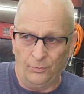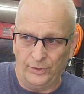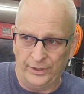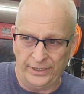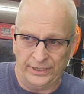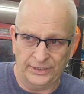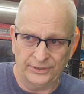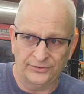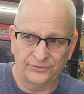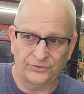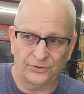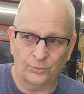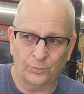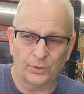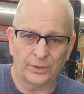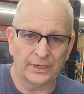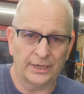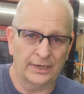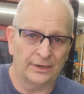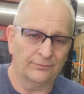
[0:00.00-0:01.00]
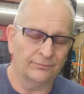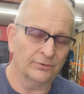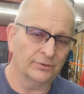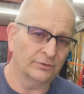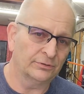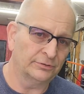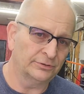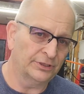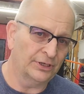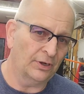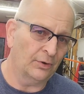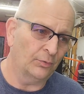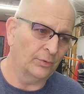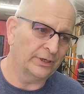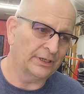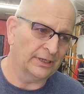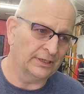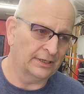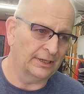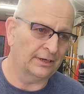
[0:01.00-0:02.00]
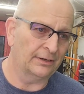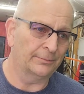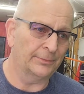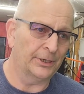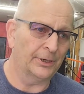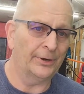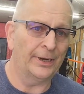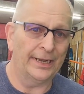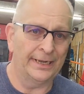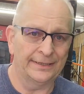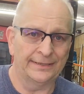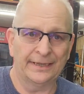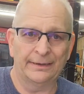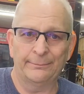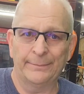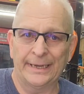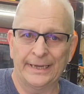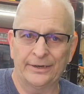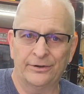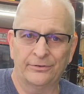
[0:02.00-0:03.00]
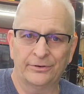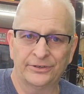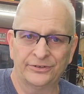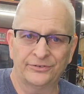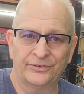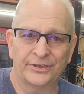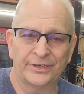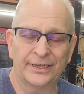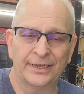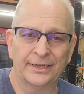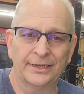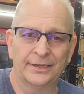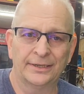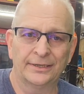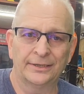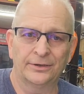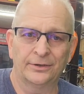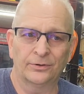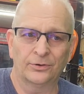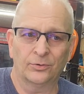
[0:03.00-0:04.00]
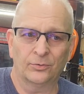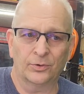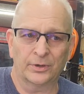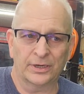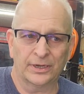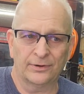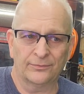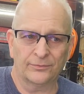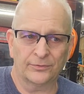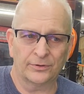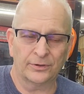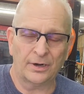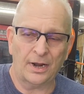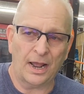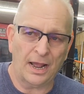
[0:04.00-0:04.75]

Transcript: rigs or whatever, you know, we can let them know, hey, that battery's dead or whatever.